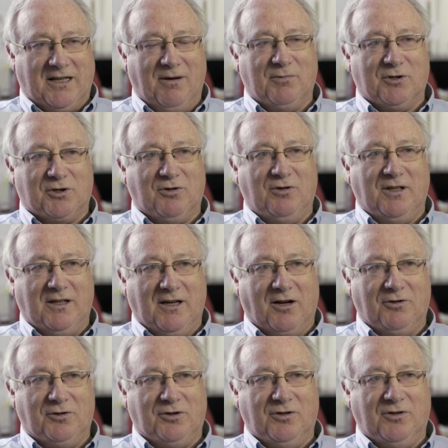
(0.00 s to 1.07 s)
the chemistry of the
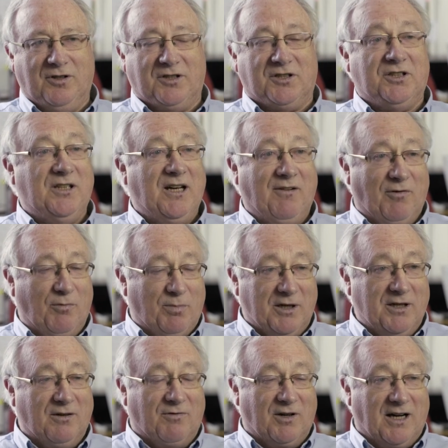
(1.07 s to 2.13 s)
ocean that's never
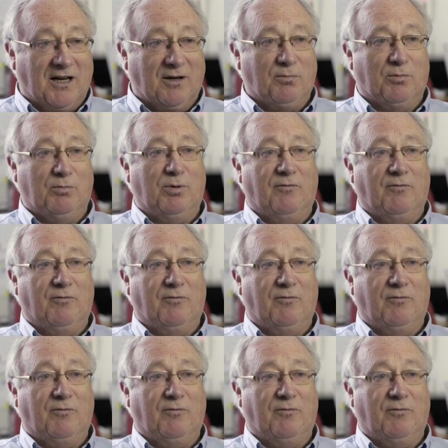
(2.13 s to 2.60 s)
been available